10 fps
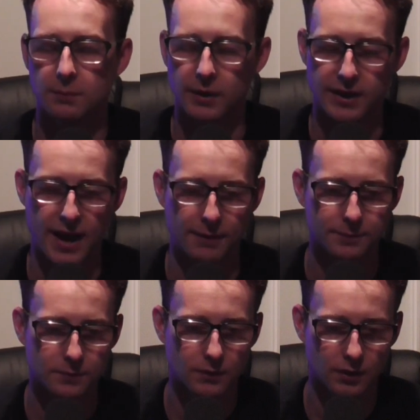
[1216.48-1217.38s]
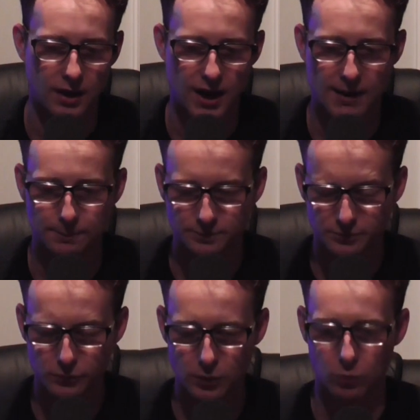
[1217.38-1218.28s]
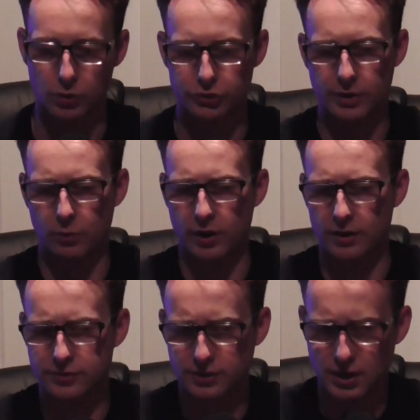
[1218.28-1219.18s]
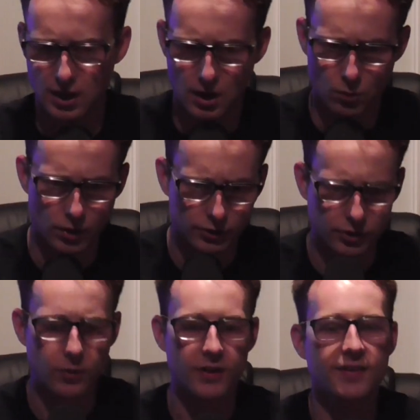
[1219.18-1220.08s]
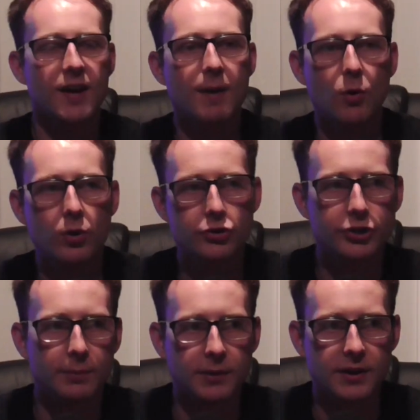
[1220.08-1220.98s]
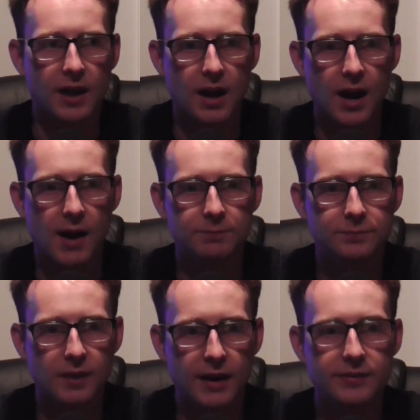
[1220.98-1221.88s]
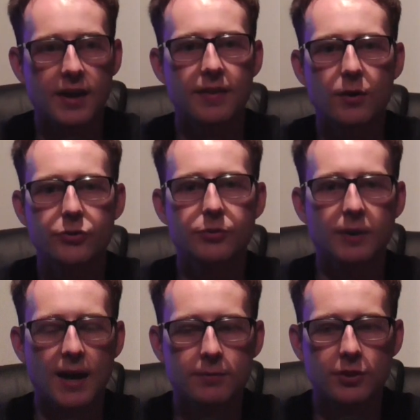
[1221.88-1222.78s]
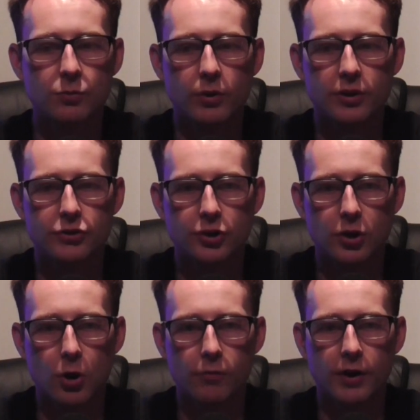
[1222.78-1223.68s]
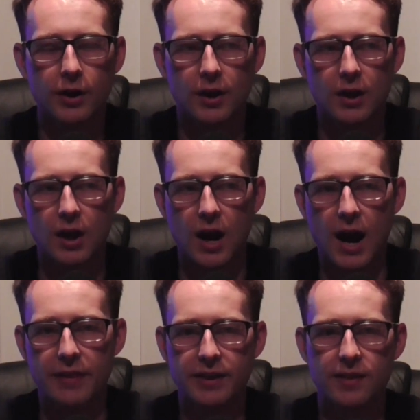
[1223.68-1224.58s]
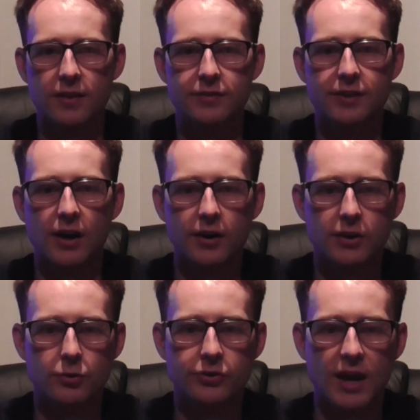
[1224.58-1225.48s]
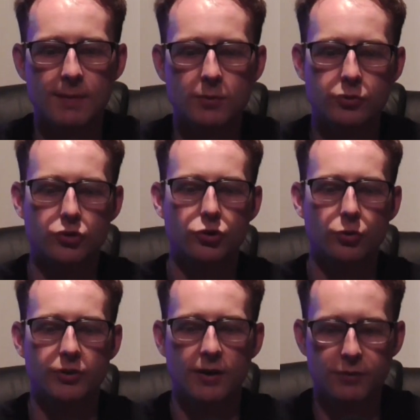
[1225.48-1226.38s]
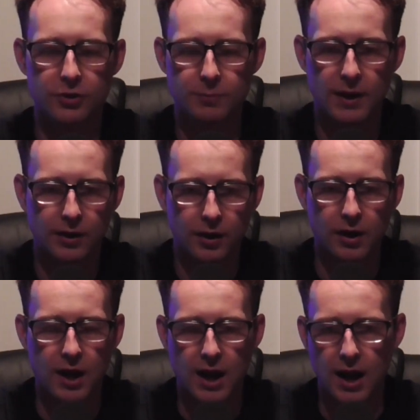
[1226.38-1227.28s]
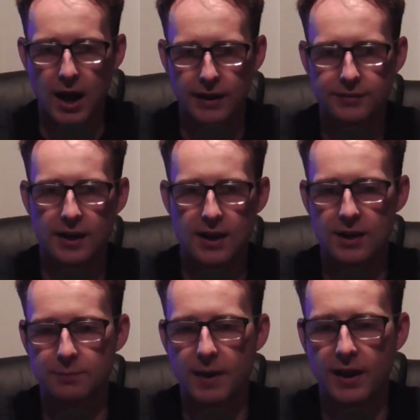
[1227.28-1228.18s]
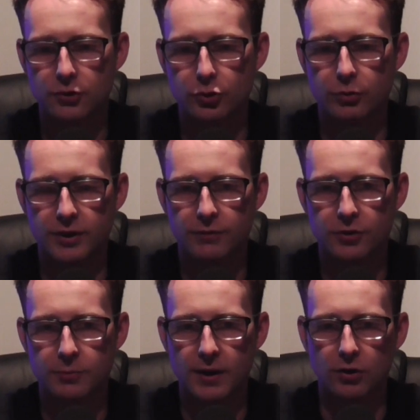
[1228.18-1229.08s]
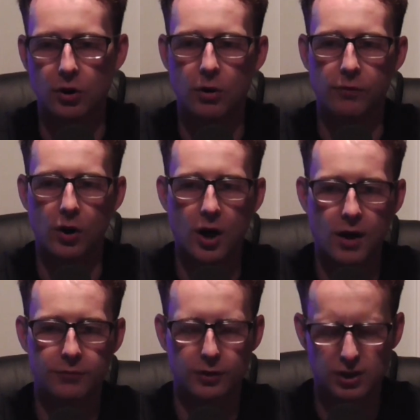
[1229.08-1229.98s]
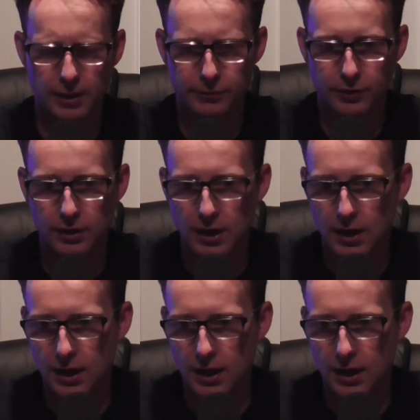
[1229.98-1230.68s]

But yeah, What else do I want to say about Will Shipley? I'd say there was some games he really took over. I think in the Syracuse game, he was a true difference maker. I'd say he's been a true difference maker overall for Clemson.